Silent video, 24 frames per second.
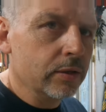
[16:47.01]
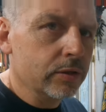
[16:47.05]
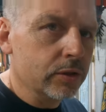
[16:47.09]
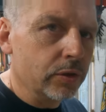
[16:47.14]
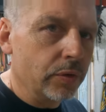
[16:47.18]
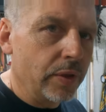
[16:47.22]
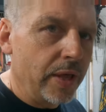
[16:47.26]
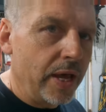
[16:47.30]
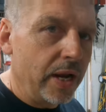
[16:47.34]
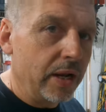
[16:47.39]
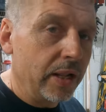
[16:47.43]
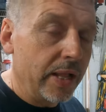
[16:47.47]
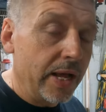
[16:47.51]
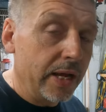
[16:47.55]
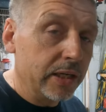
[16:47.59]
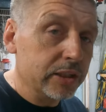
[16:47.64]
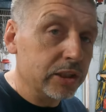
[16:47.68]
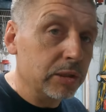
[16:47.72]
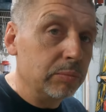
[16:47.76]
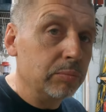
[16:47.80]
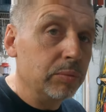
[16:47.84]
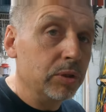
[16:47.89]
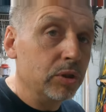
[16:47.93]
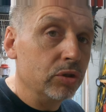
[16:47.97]
So that'll
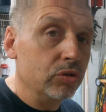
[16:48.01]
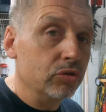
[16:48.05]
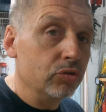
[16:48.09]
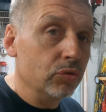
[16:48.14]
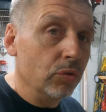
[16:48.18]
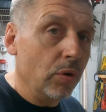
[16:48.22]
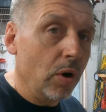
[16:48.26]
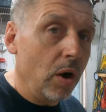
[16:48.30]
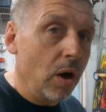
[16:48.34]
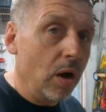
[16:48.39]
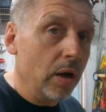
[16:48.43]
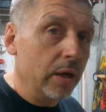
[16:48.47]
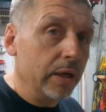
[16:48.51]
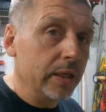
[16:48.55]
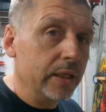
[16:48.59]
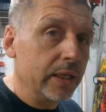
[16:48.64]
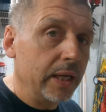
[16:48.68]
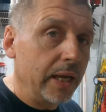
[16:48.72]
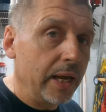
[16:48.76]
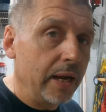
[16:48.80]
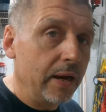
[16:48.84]
actually be drawing